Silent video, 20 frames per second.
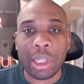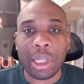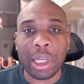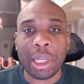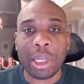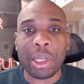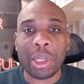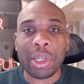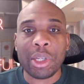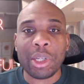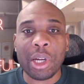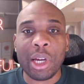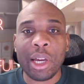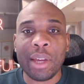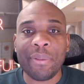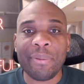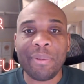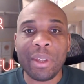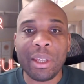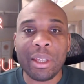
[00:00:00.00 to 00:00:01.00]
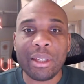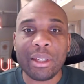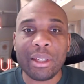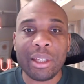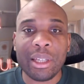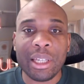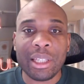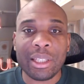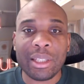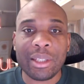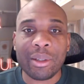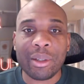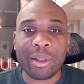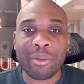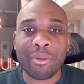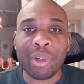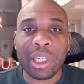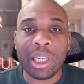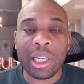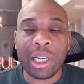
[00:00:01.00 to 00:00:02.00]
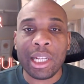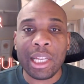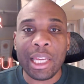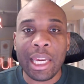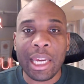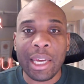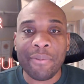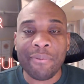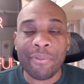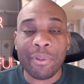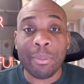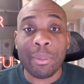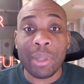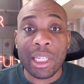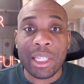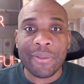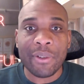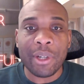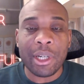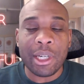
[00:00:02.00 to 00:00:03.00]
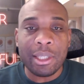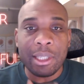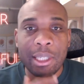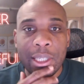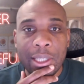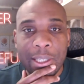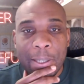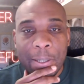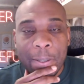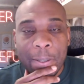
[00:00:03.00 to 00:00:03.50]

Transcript: And I think it's really clear from these verses